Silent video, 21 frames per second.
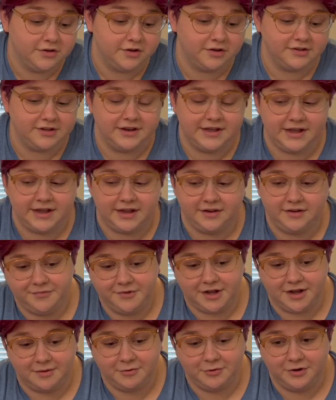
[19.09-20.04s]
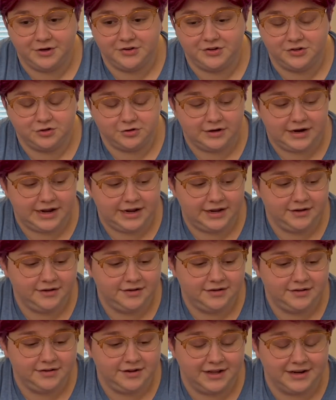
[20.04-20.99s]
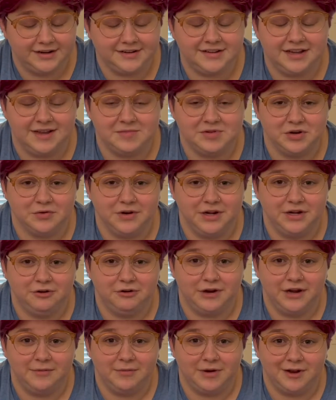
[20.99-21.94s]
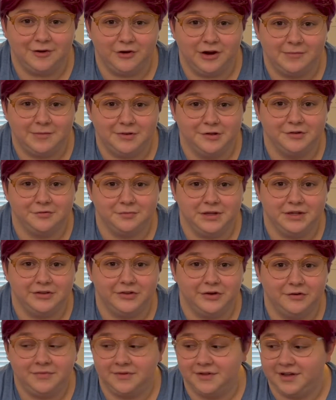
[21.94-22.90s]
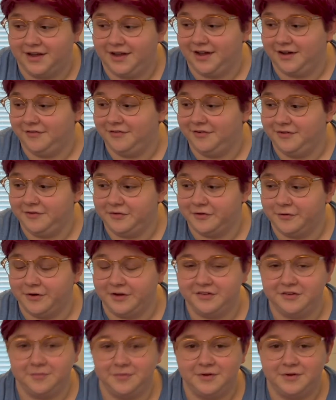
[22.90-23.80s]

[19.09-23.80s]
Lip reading: today, I'm going to try and attempt to recreate my grandmother's meatloaf. I have the recipe